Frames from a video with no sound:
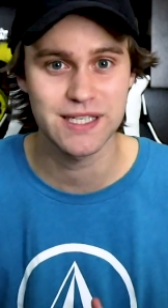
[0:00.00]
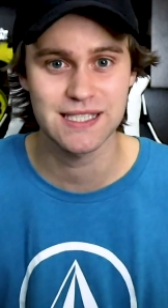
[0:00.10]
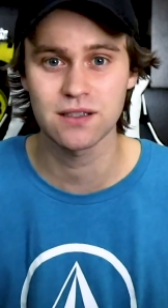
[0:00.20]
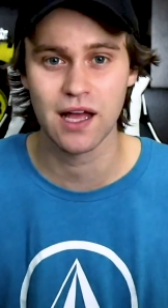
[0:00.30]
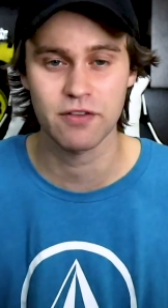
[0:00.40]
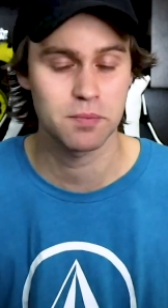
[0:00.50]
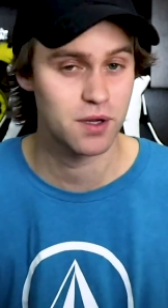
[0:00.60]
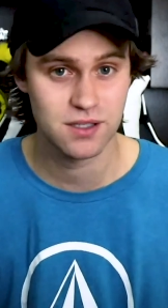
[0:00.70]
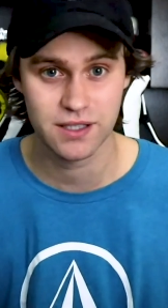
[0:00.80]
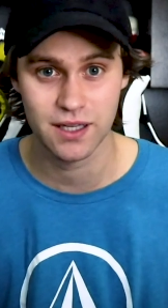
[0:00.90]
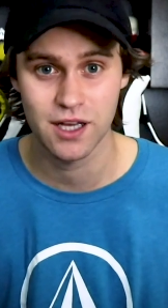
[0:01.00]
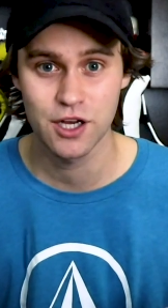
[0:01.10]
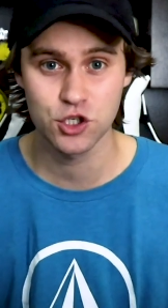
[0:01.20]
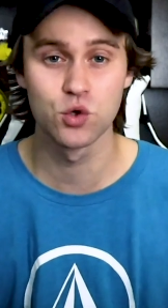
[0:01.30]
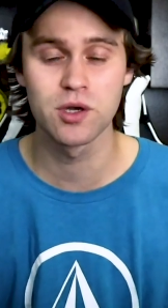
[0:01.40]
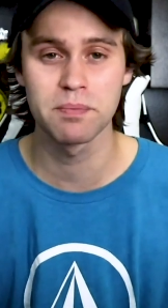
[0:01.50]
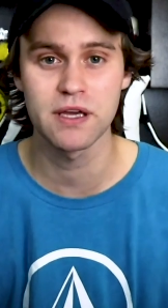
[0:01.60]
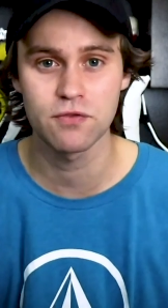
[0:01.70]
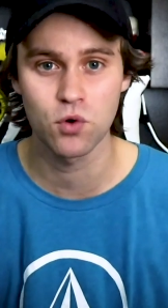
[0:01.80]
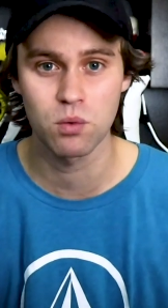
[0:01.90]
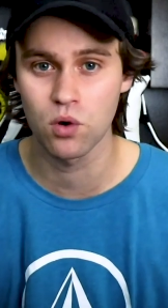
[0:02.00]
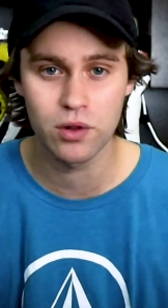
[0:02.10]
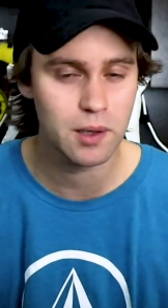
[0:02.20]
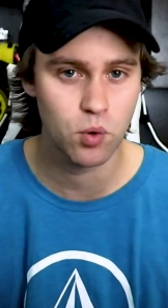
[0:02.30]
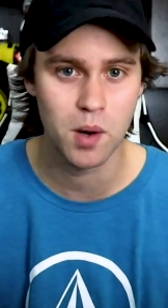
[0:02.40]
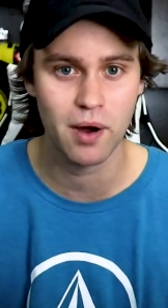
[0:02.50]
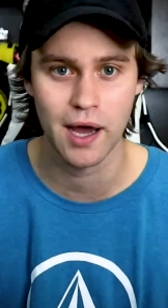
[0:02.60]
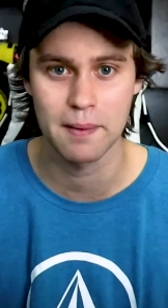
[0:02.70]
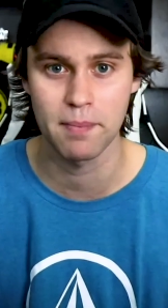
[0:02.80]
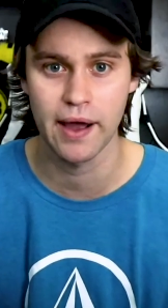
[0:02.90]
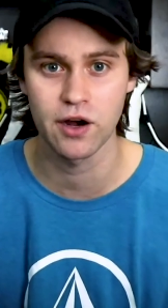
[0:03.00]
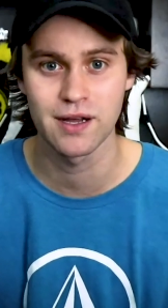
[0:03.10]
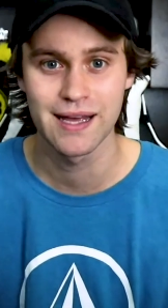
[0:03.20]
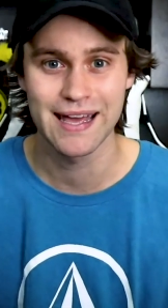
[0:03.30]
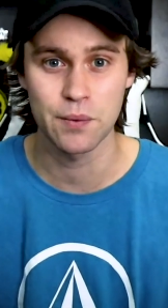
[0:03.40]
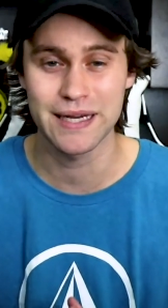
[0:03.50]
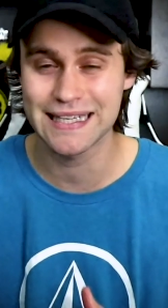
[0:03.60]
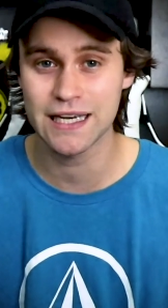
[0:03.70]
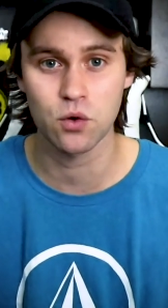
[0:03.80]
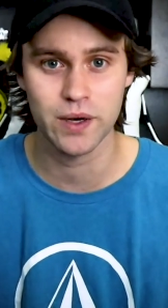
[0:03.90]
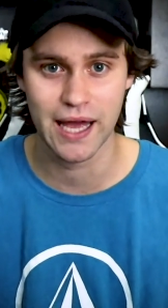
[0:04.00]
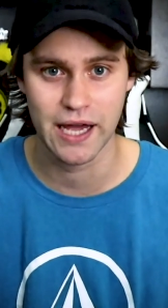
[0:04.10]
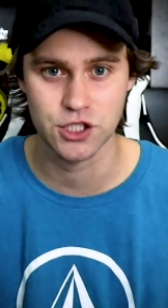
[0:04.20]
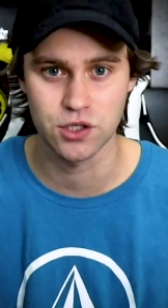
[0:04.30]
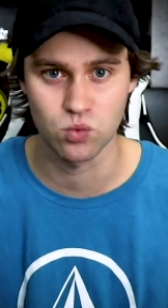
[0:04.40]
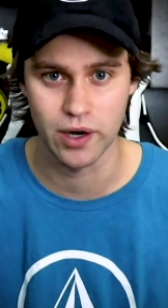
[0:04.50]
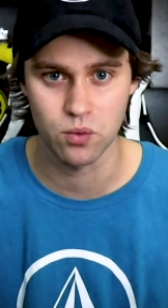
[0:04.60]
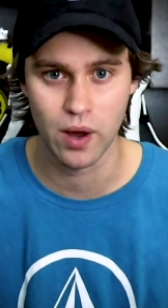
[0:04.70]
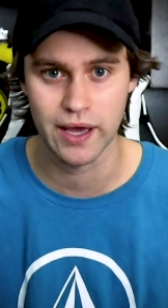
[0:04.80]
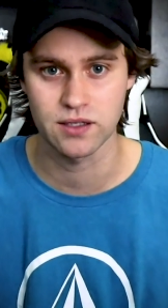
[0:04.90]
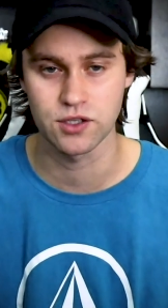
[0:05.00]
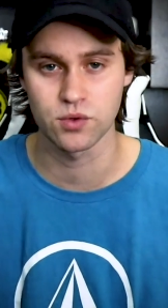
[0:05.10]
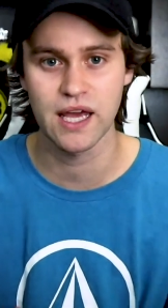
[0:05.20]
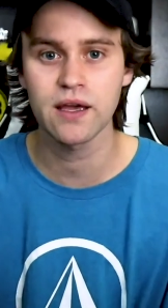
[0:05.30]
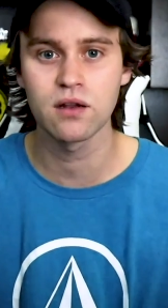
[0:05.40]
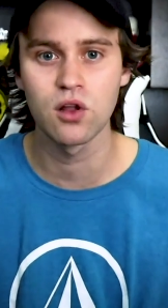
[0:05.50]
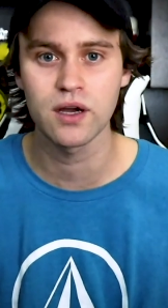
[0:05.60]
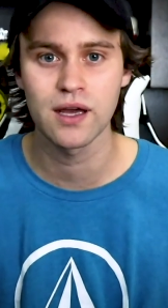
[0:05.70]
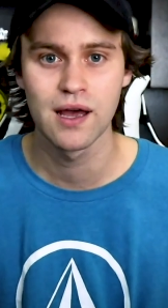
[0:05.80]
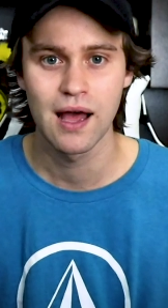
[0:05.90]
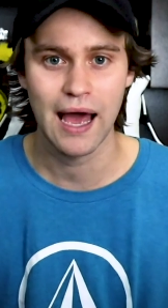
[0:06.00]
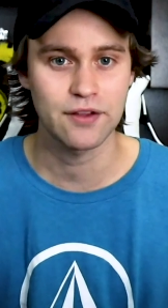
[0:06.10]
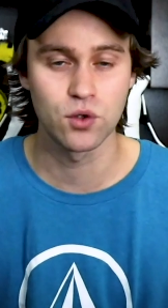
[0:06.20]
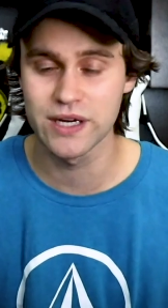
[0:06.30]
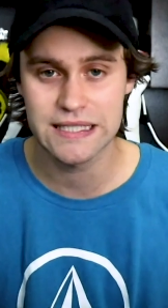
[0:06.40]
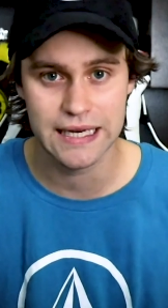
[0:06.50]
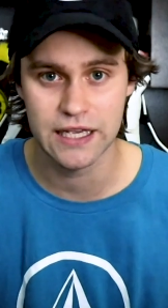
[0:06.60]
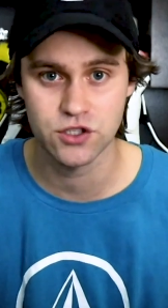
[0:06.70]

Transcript: We still have the Bundesliga to compete for. We're only a point behind Bayern, and we need a reaction right away. So taking a look at the recent